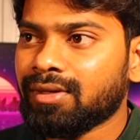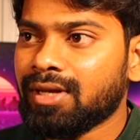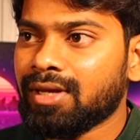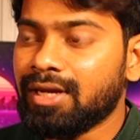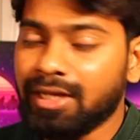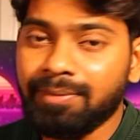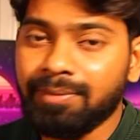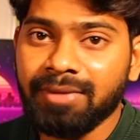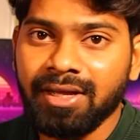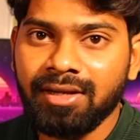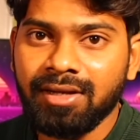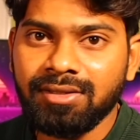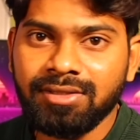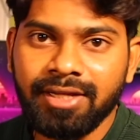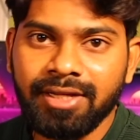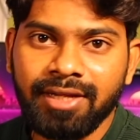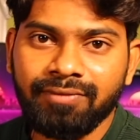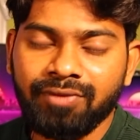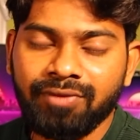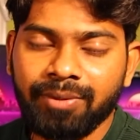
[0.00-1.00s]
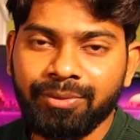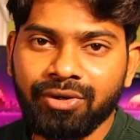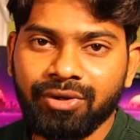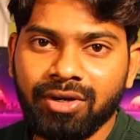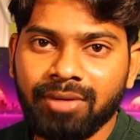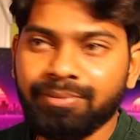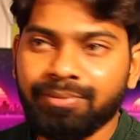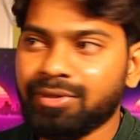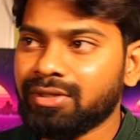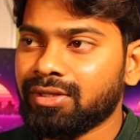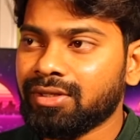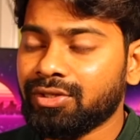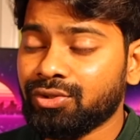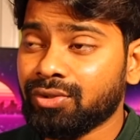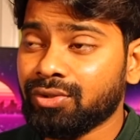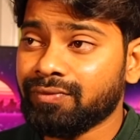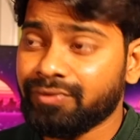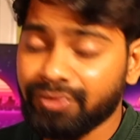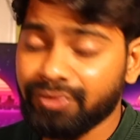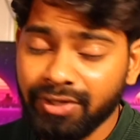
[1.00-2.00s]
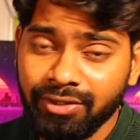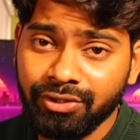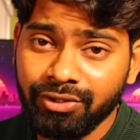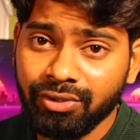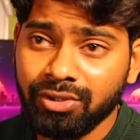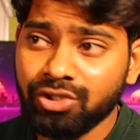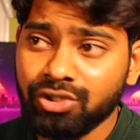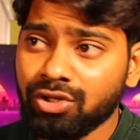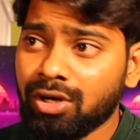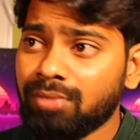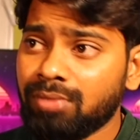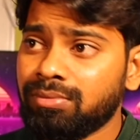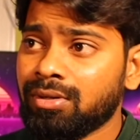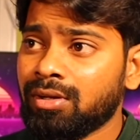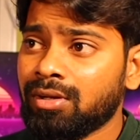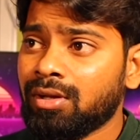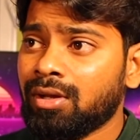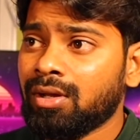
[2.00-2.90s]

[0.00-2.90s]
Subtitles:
email saying from your company that you have quit your job.